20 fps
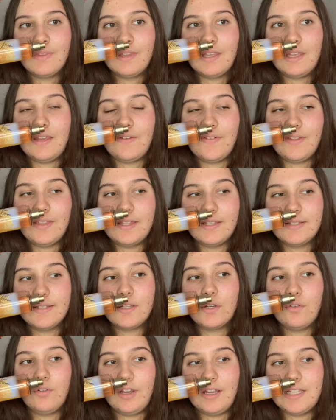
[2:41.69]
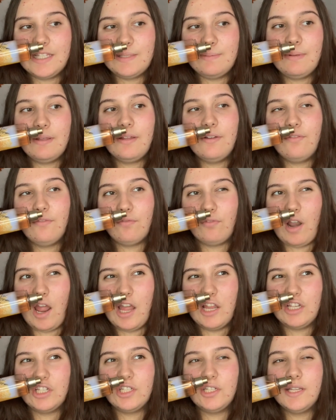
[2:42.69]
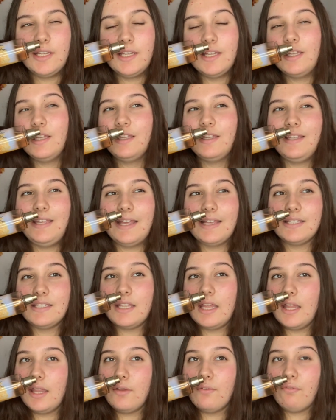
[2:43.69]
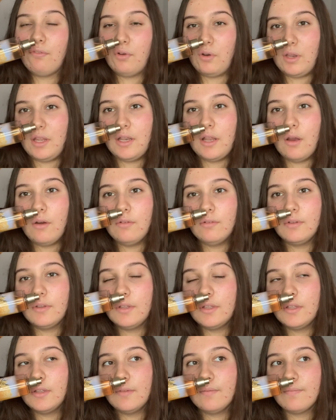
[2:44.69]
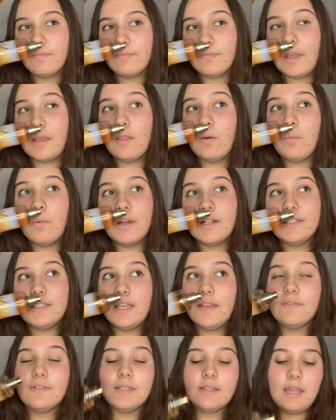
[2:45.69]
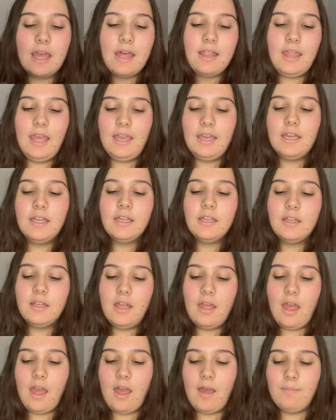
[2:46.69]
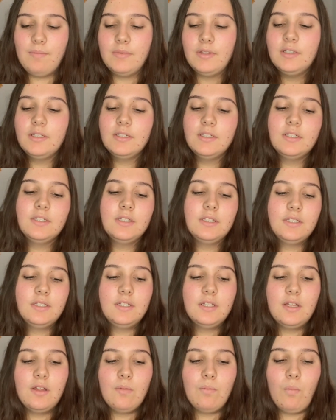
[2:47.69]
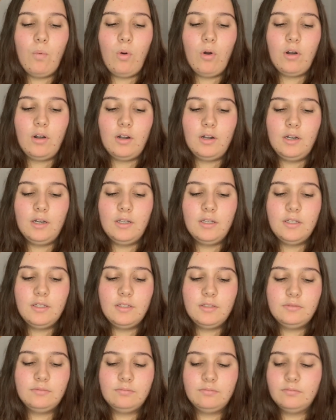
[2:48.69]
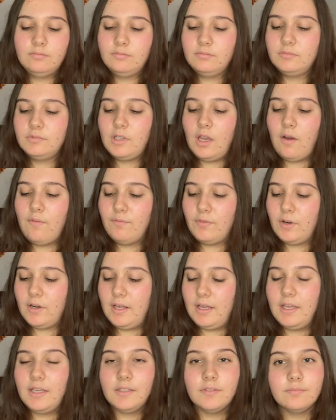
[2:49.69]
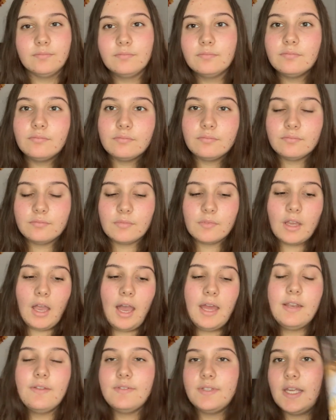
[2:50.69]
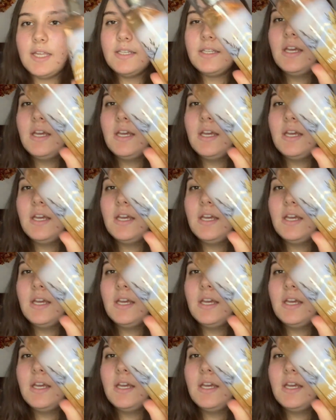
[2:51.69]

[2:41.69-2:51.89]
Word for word: give it this crisp, fresh, yet slightly fruity note. And the woods gives it that like um, more comforting kind of scent.